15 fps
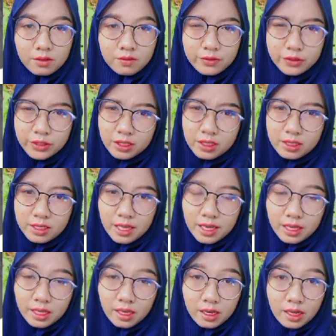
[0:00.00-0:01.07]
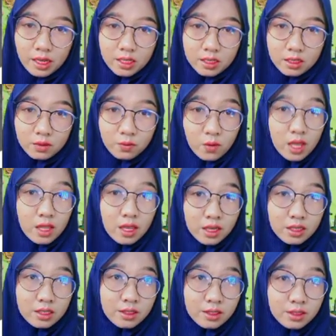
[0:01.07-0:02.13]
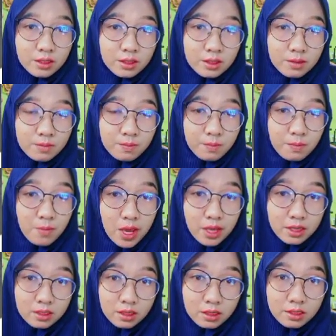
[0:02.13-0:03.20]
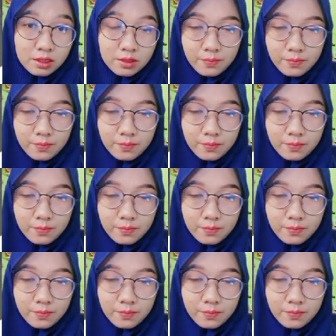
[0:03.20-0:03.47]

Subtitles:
for the second is what is basis.